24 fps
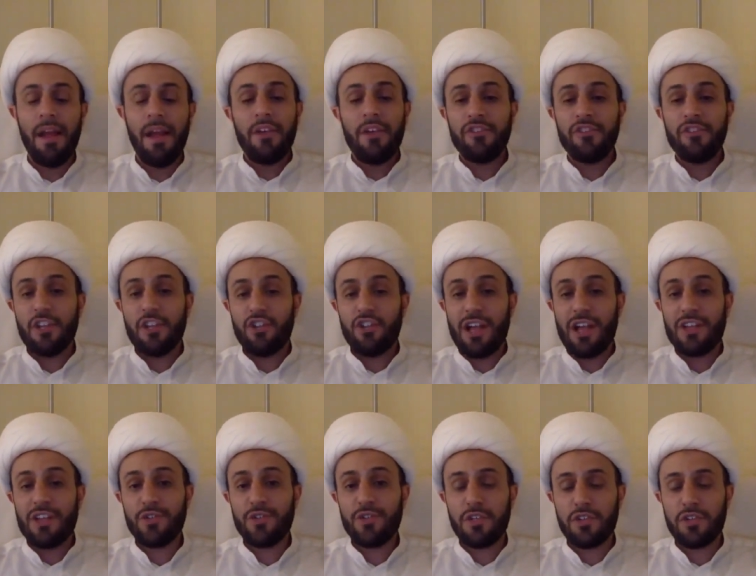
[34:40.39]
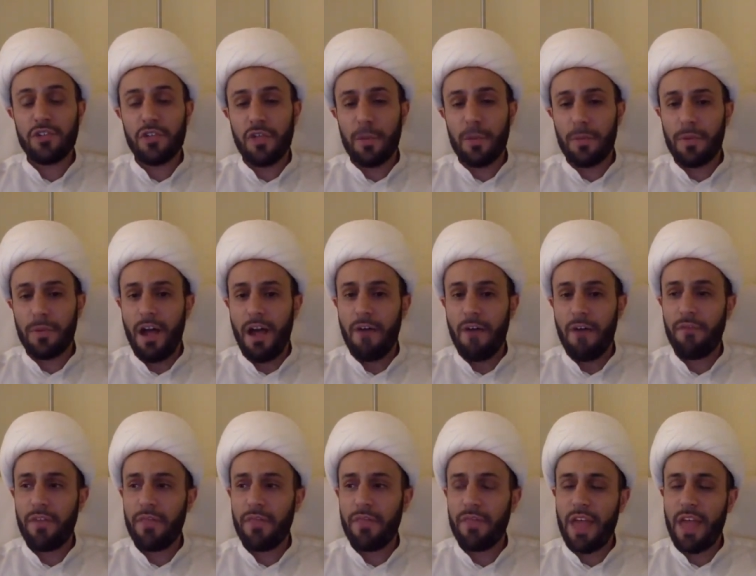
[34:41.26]
suggested to the
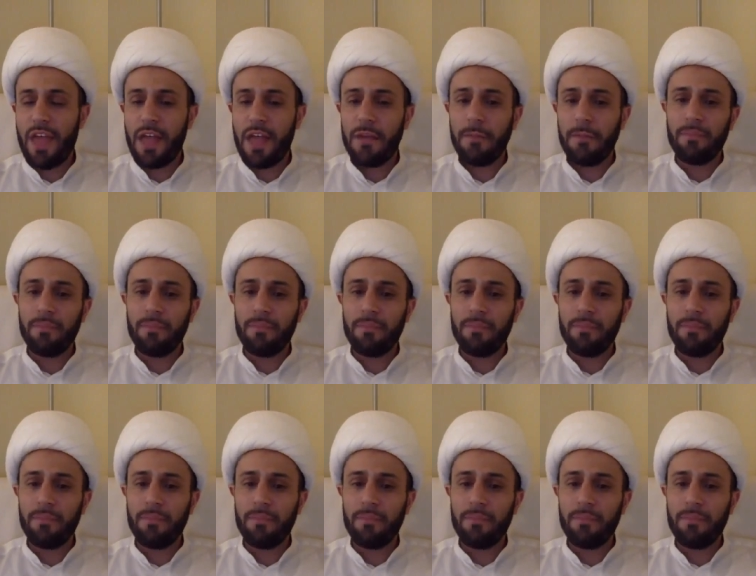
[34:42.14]
Prophet that